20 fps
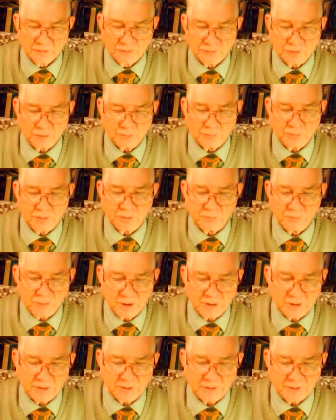So it'd be
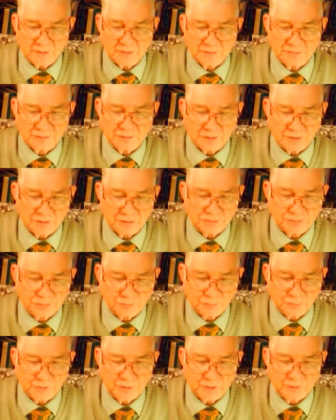meaningless unless
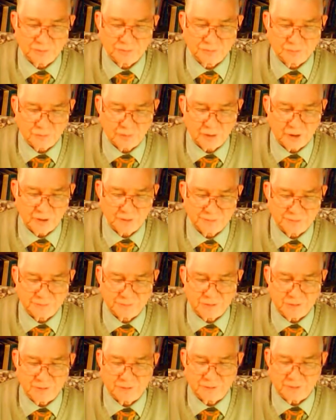you place
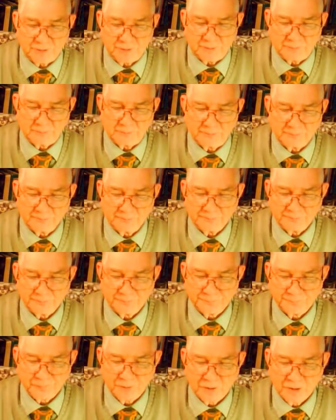Christ in them
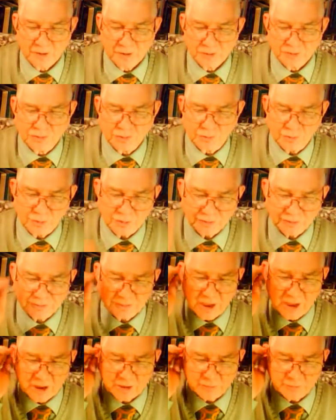to
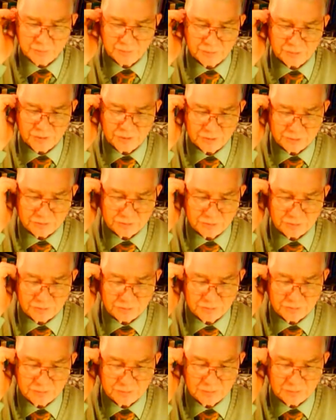exact
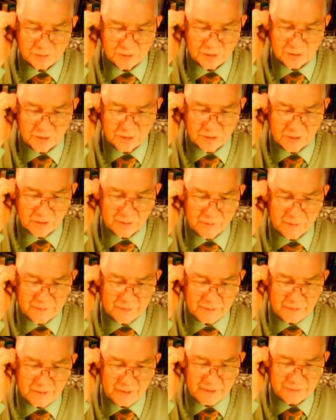prediction
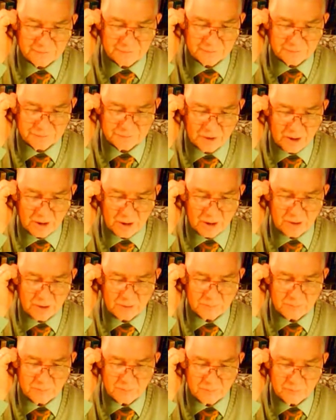that at the
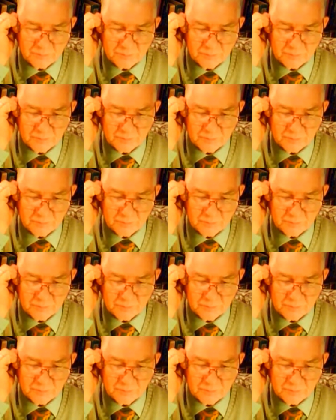time